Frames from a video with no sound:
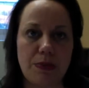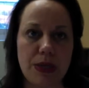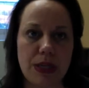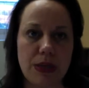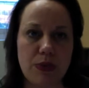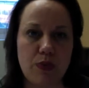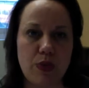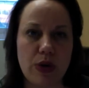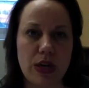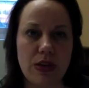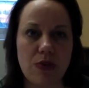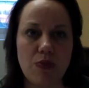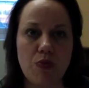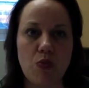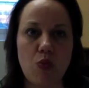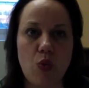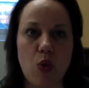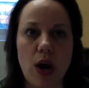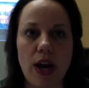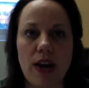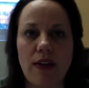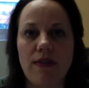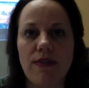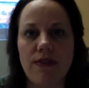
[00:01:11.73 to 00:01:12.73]
with
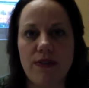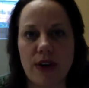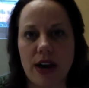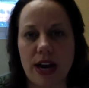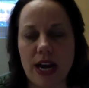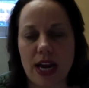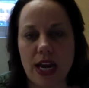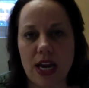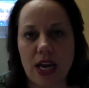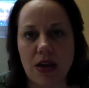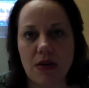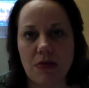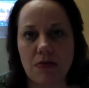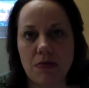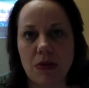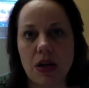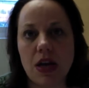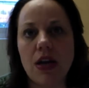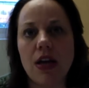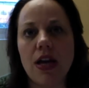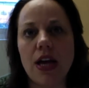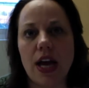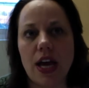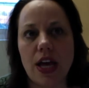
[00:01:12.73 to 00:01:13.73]
one frame
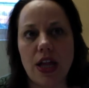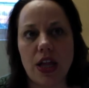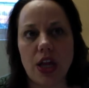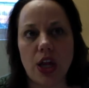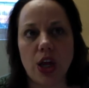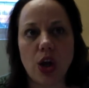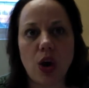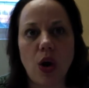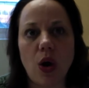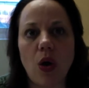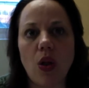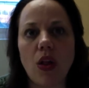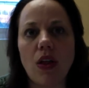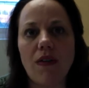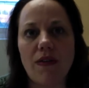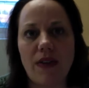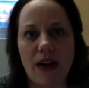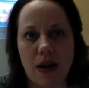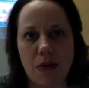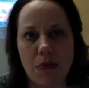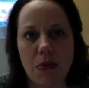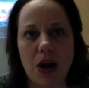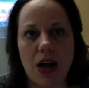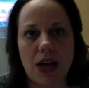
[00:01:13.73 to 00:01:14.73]
and the goal of
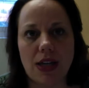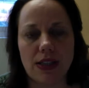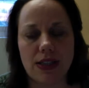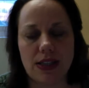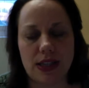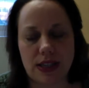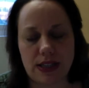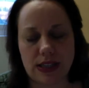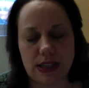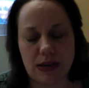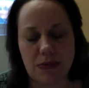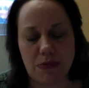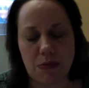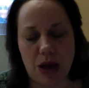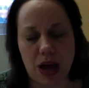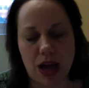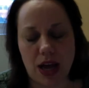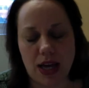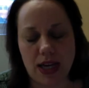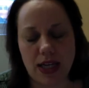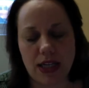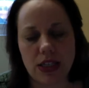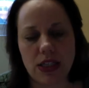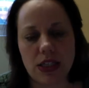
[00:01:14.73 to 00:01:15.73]
that process in
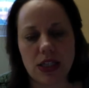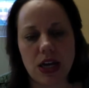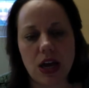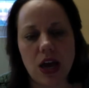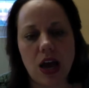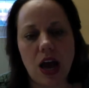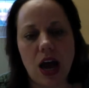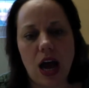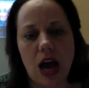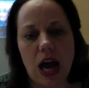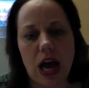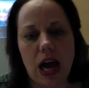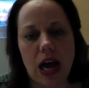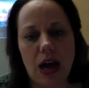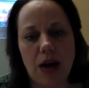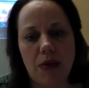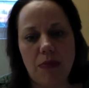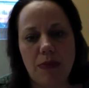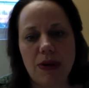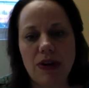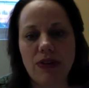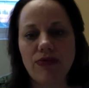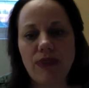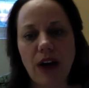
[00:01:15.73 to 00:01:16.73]
mind,
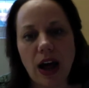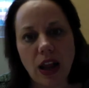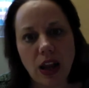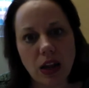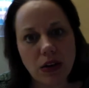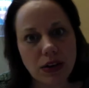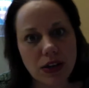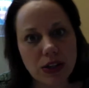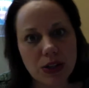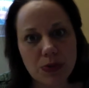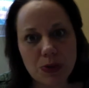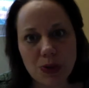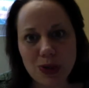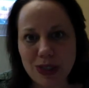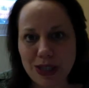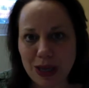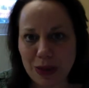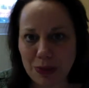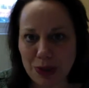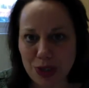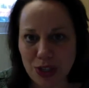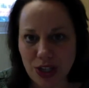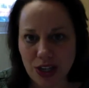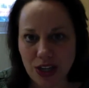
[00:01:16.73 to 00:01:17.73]
but followers'
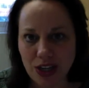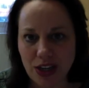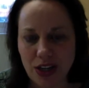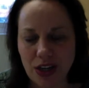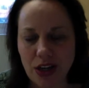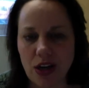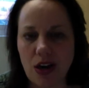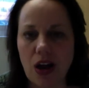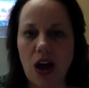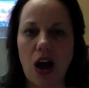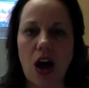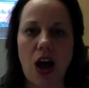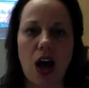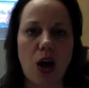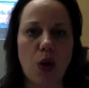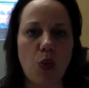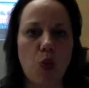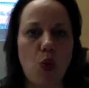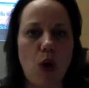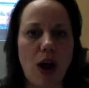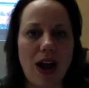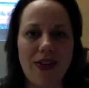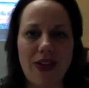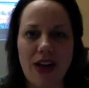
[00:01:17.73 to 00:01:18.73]
perception on
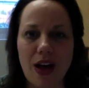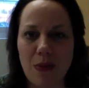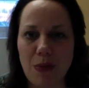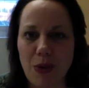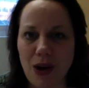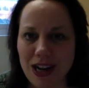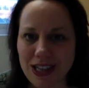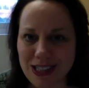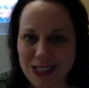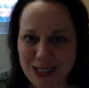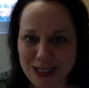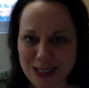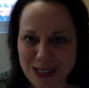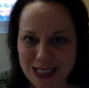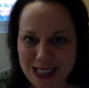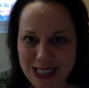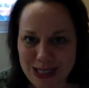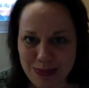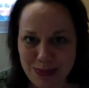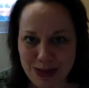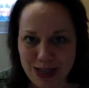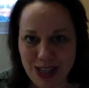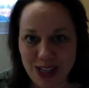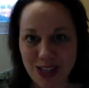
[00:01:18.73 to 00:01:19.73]
why that process
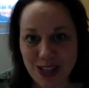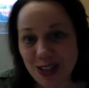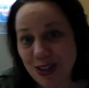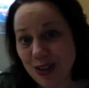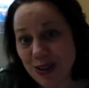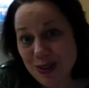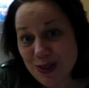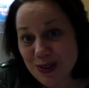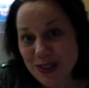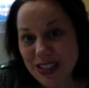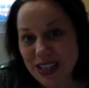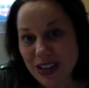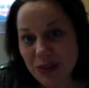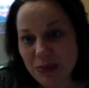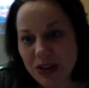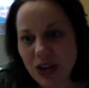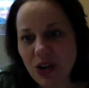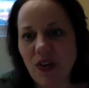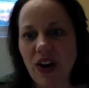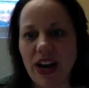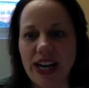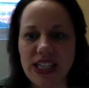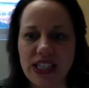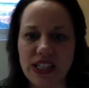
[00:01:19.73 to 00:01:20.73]
is being used could be
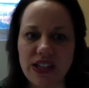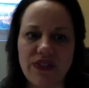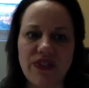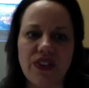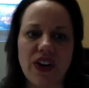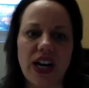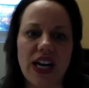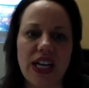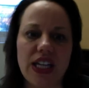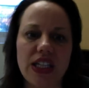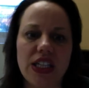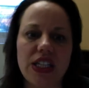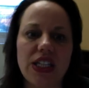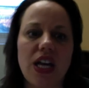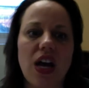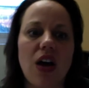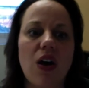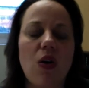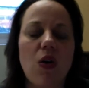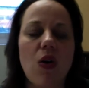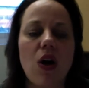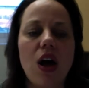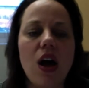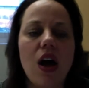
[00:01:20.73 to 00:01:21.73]
quite different.
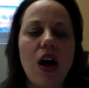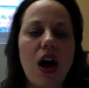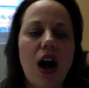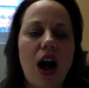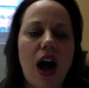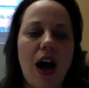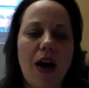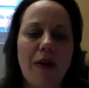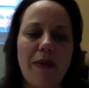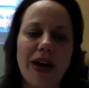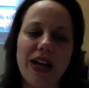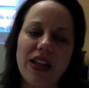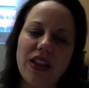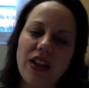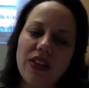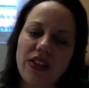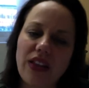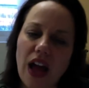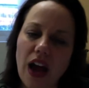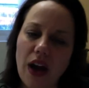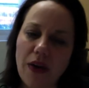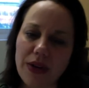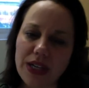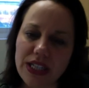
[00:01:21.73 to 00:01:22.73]
So I thought
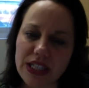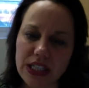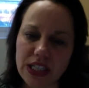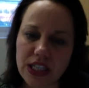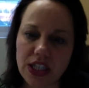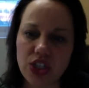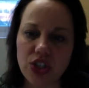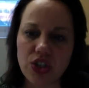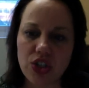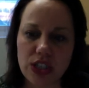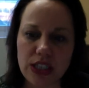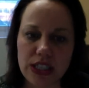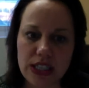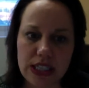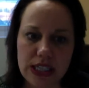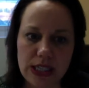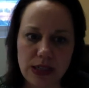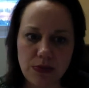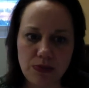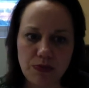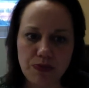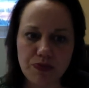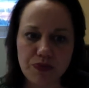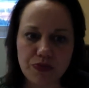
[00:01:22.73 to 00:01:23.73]
that was
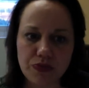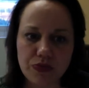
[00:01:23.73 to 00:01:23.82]
interesting.